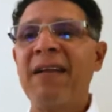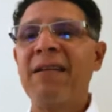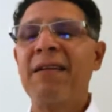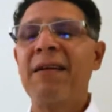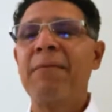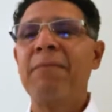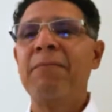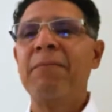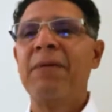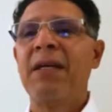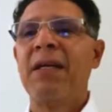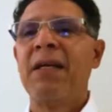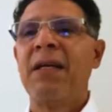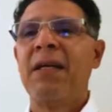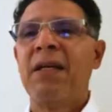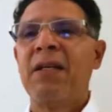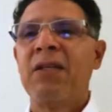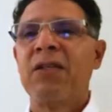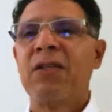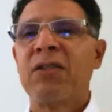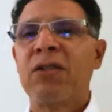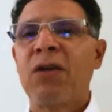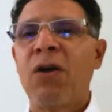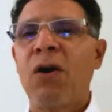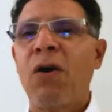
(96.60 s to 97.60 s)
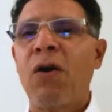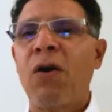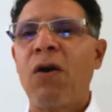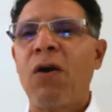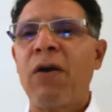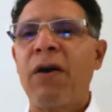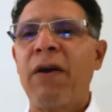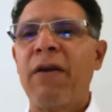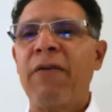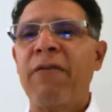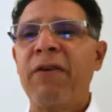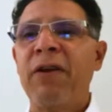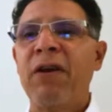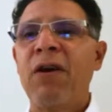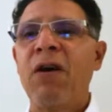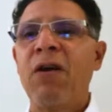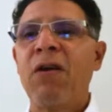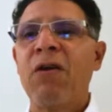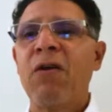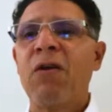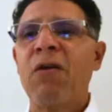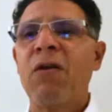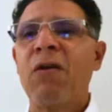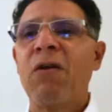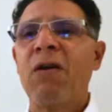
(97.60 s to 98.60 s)
them. So if you go to
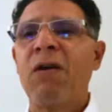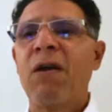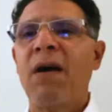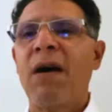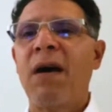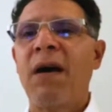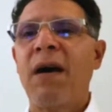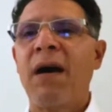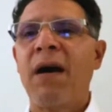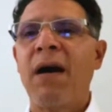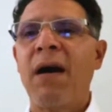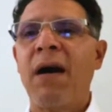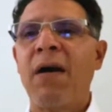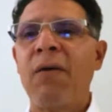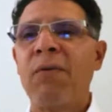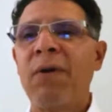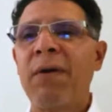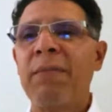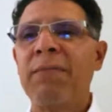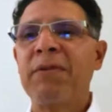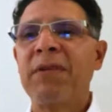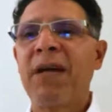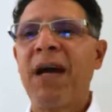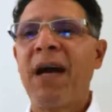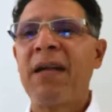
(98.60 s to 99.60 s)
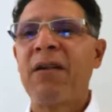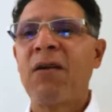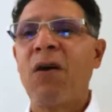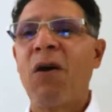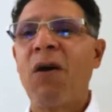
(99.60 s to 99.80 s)
a website,